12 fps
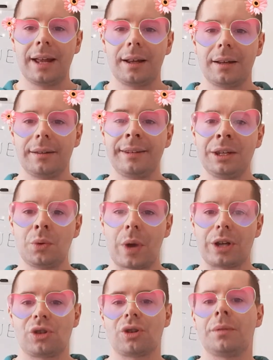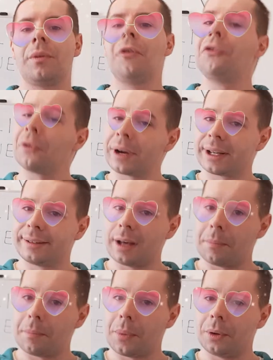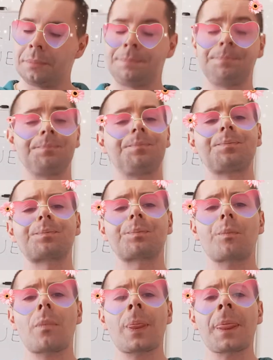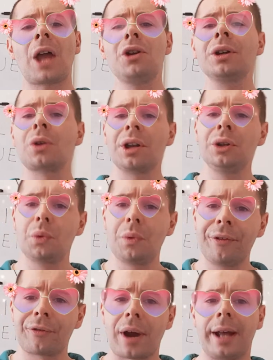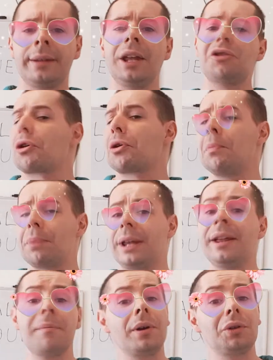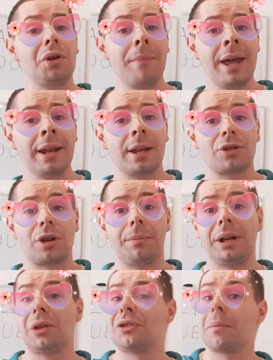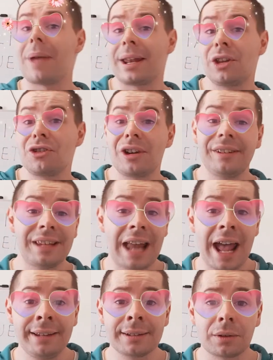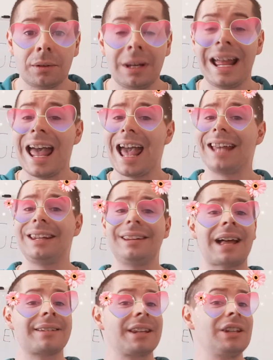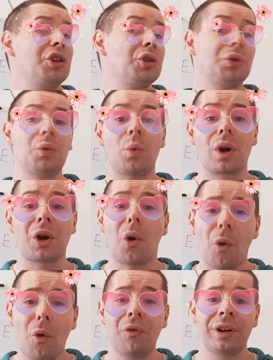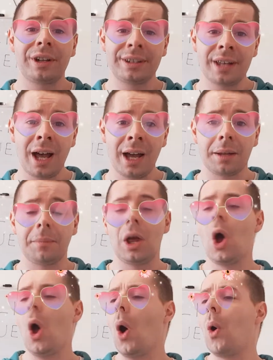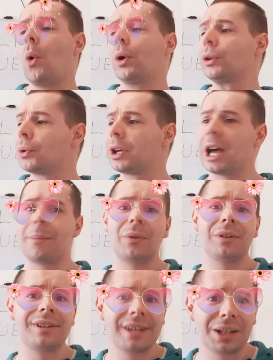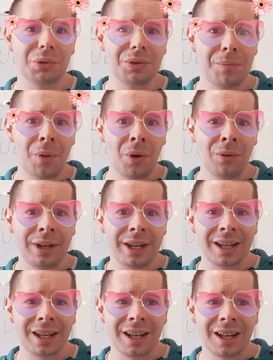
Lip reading: Situation. For example, you're talking to a friend and you're complaining about your manager because your manager is an asshole and is asking you to work overtime or to come on Saturday morning.